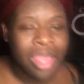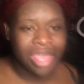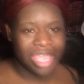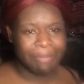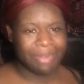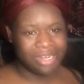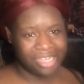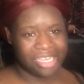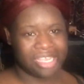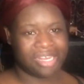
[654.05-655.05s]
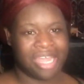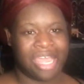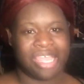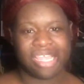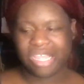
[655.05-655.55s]
he be looking,
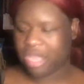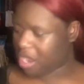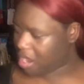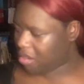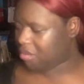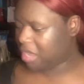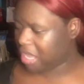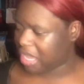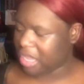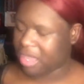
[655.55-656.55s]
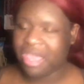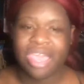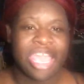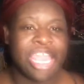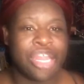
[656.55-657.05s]
like, okay.
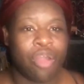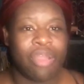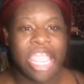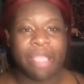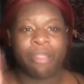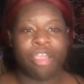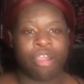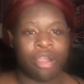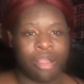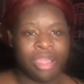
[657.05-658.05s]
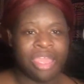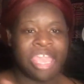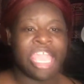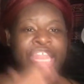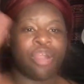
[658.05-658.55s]
He know,
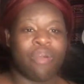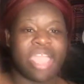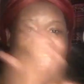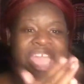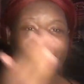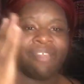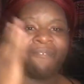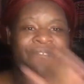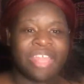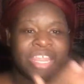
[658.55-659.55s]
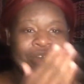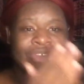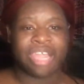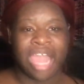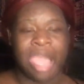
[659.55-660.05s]
he know every video
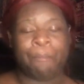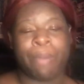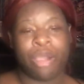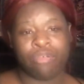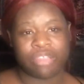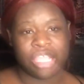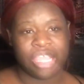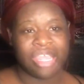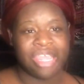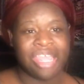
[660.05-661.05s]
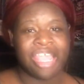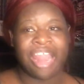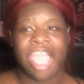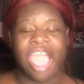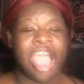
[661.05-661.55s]
that I posted.
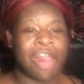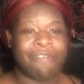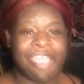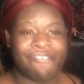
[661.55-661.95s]
Like, all the way